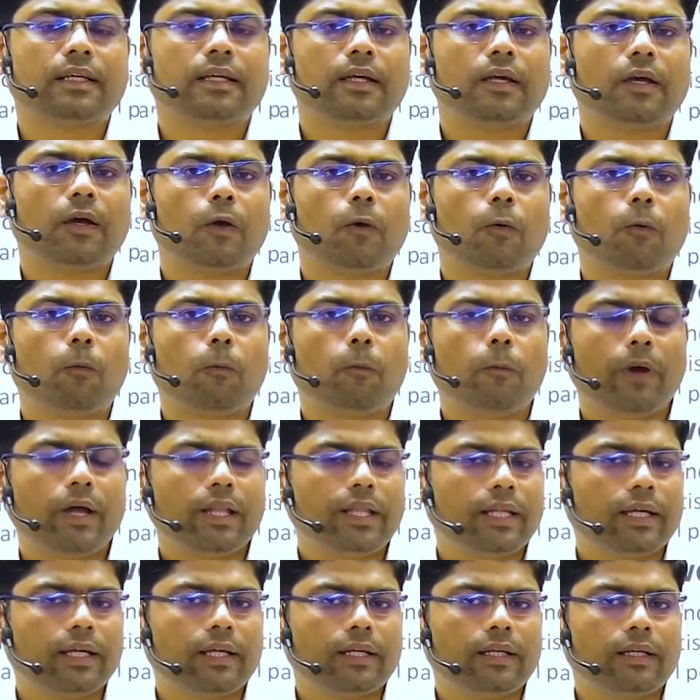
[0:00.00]

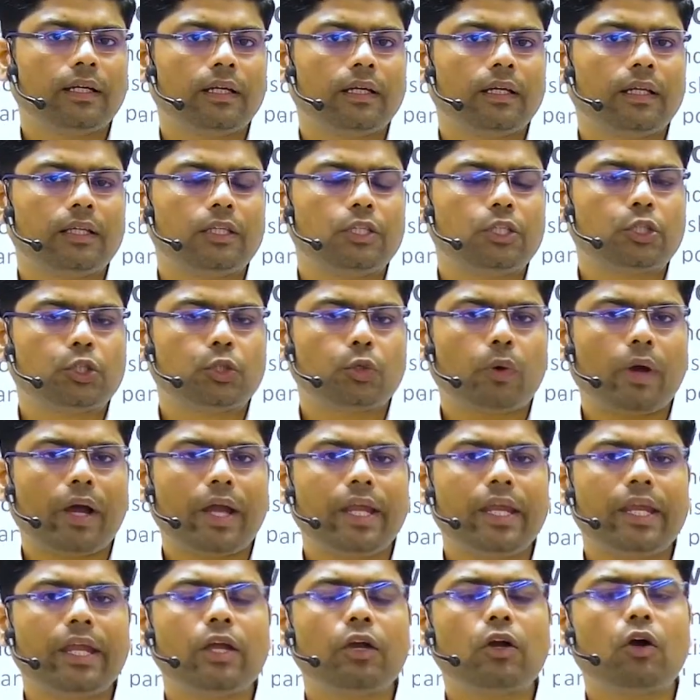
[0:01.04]
whether
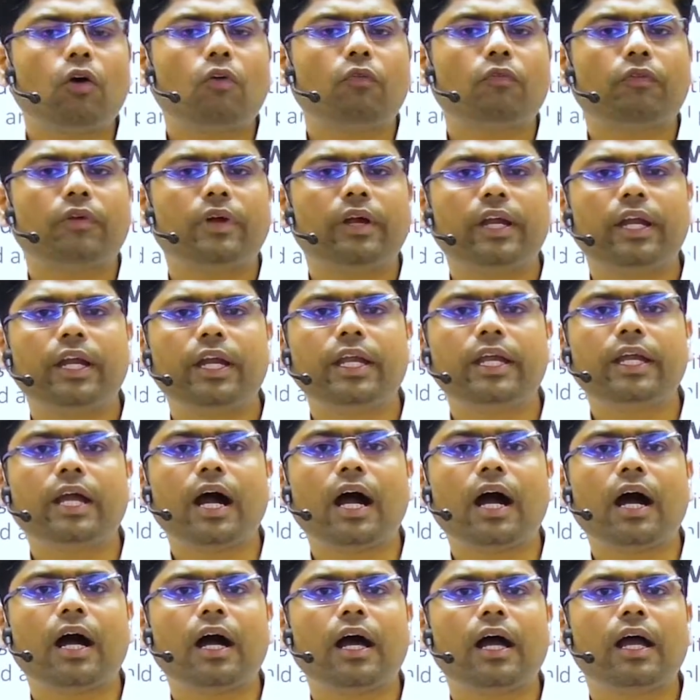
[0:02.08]
joining of
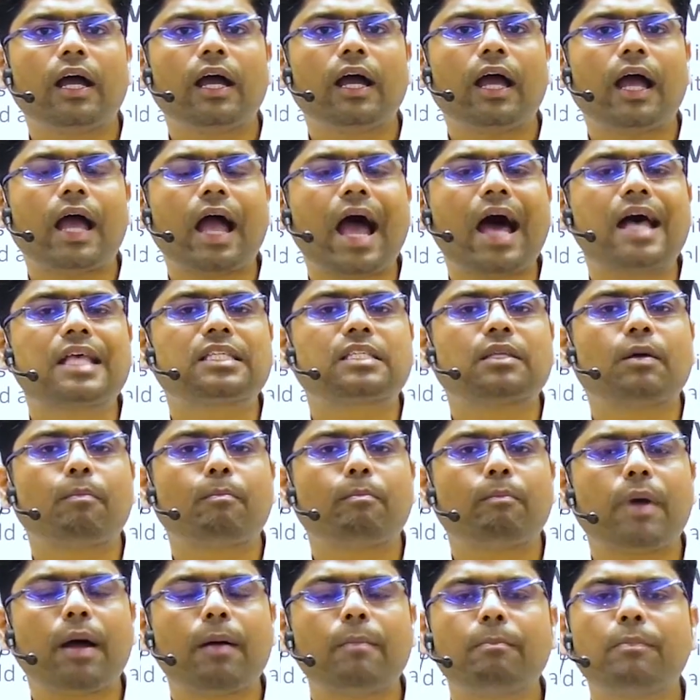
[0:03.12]
India as a
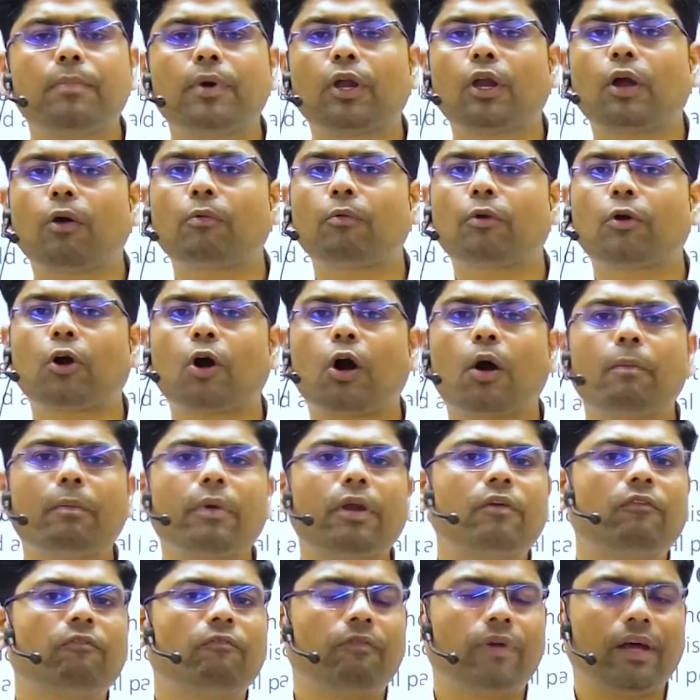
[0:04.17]
member of
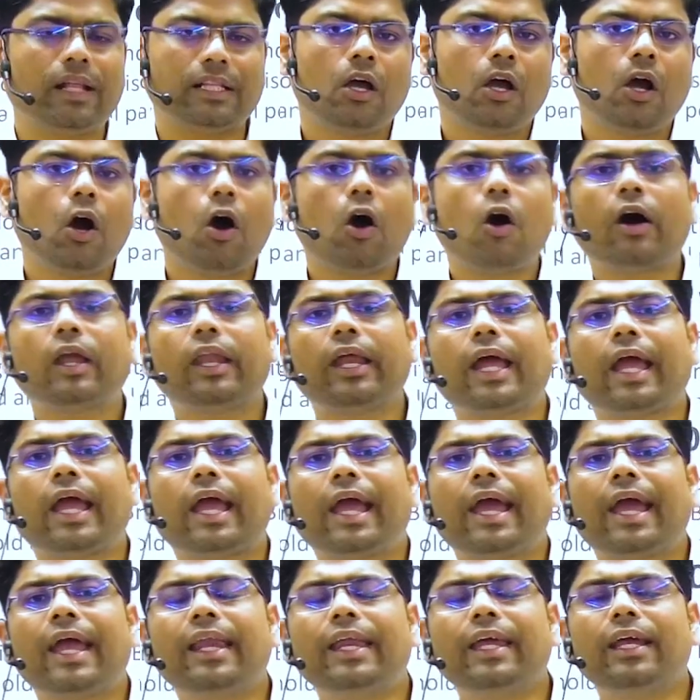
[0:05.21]
Commonwealth or
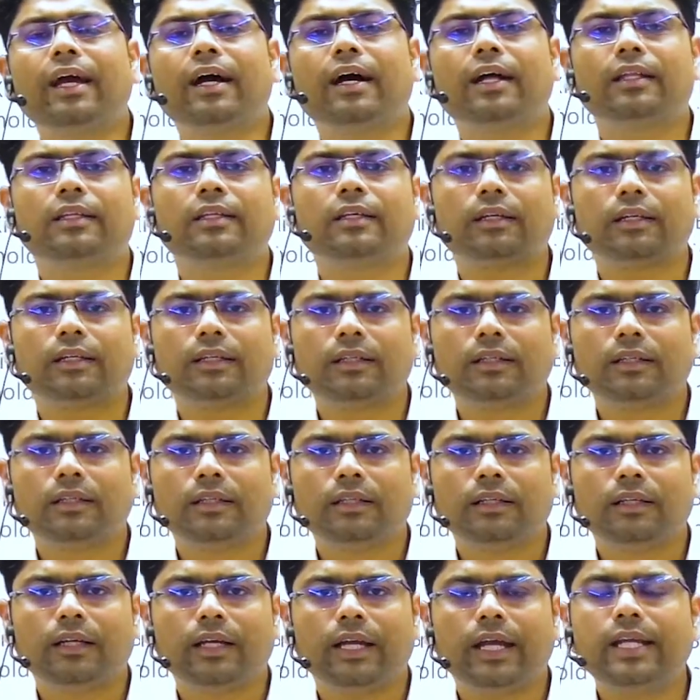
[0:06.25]
any other
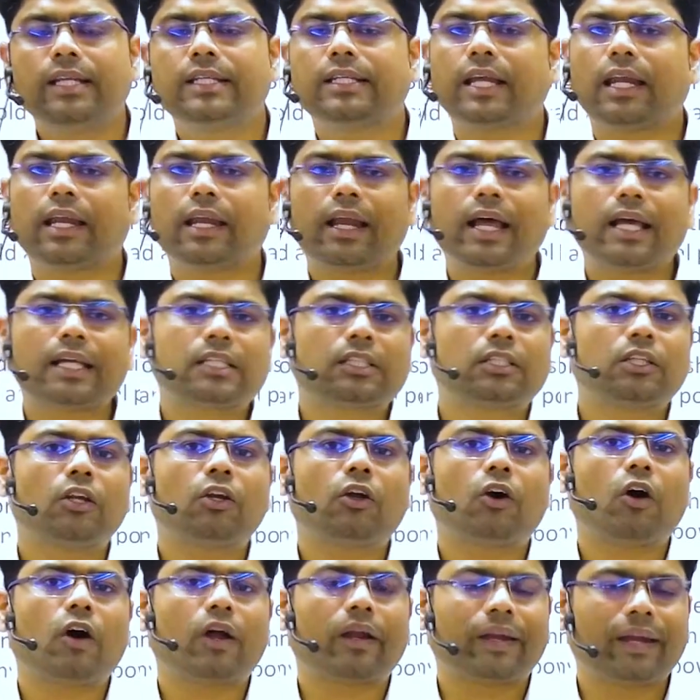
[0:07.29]
international
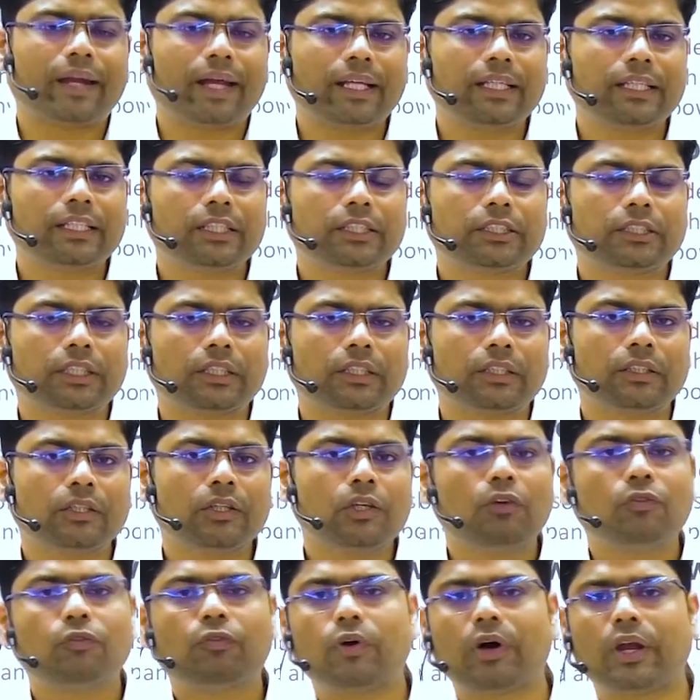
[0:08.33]
organization,
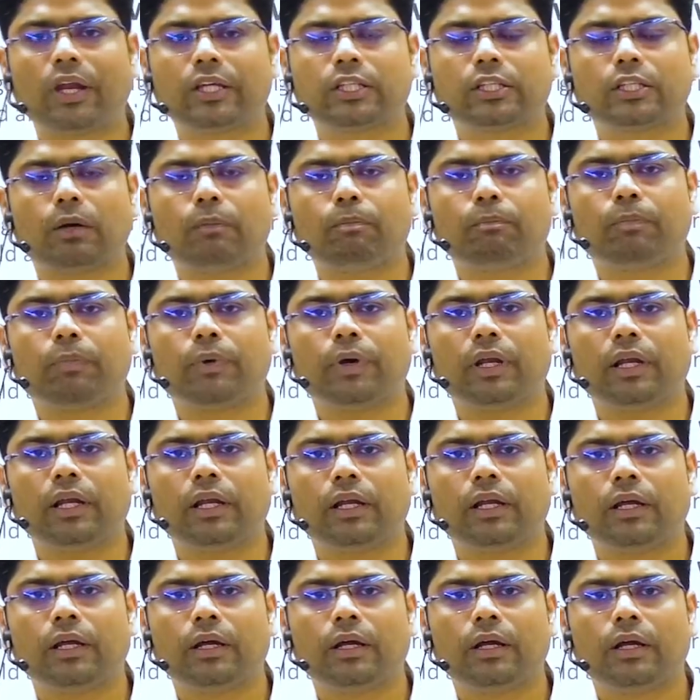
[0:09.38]
for example
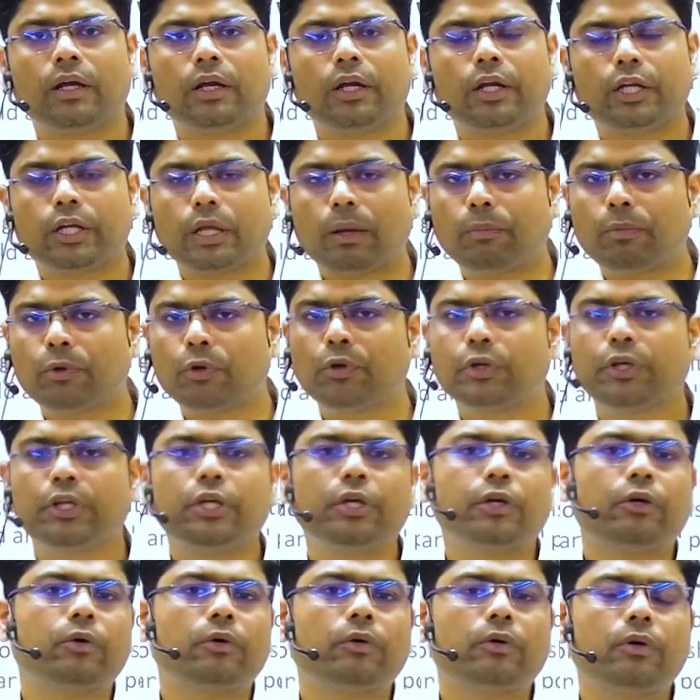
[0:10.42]

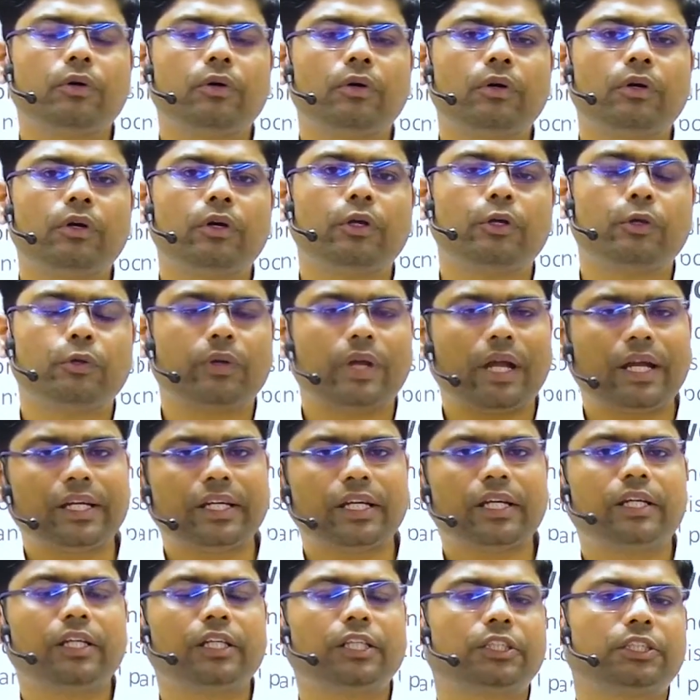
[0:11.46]
WTO, United
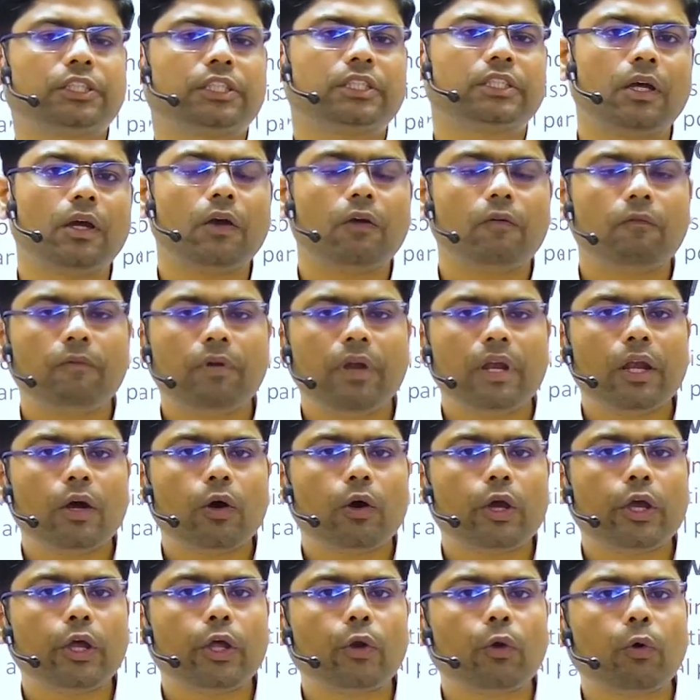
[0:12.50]
Nations, will
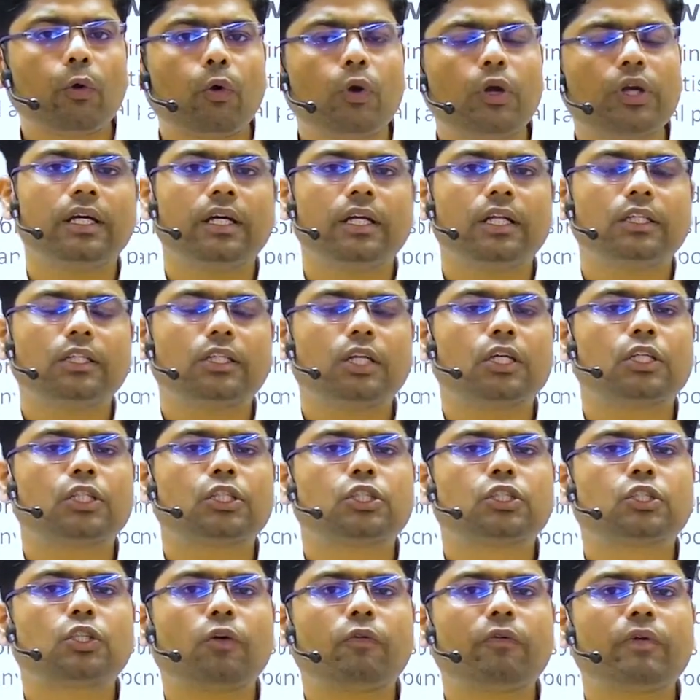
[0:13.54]
erode the
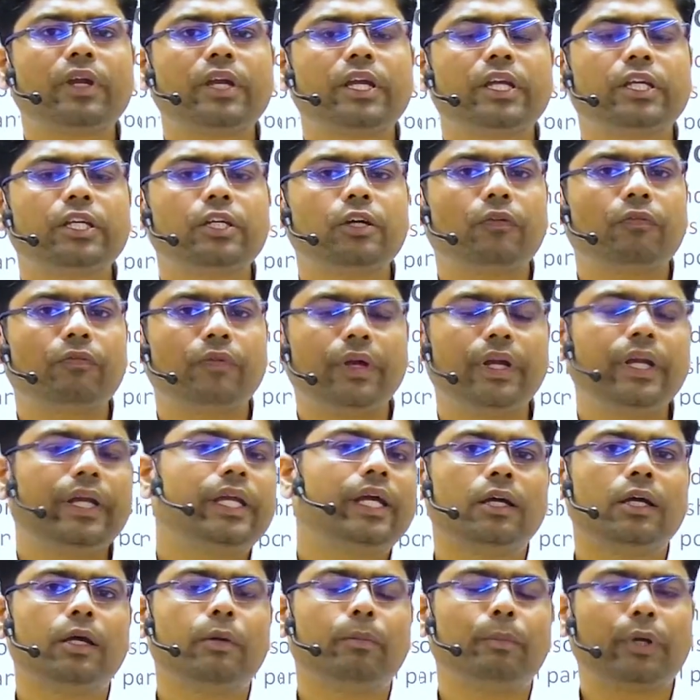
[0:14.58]
sovereignty of
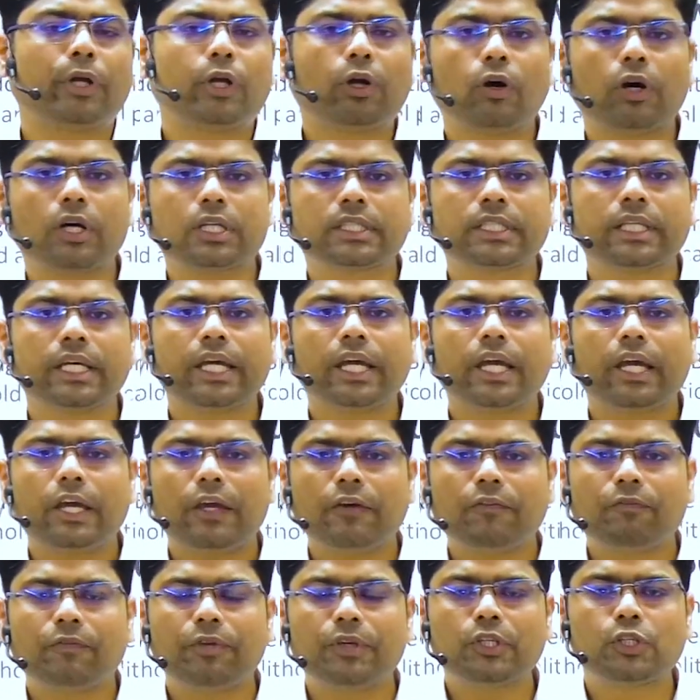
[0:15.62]
India, because
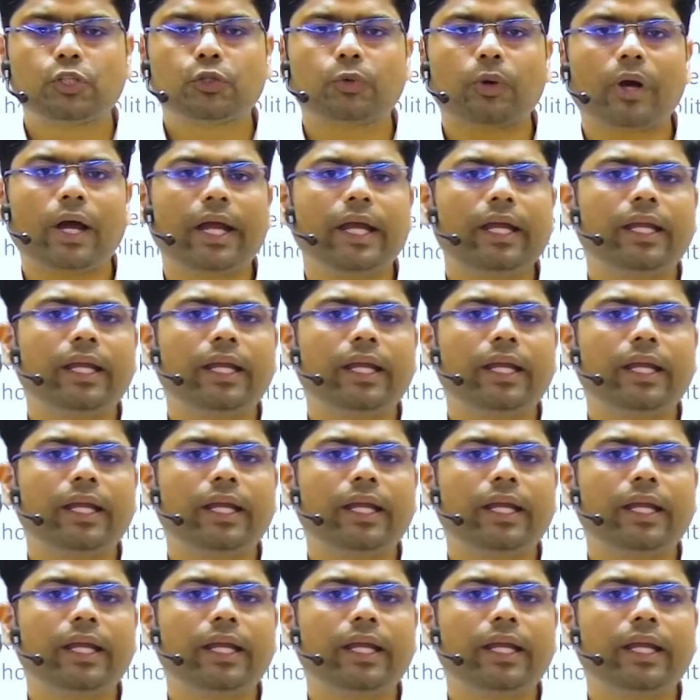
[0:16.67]
if we join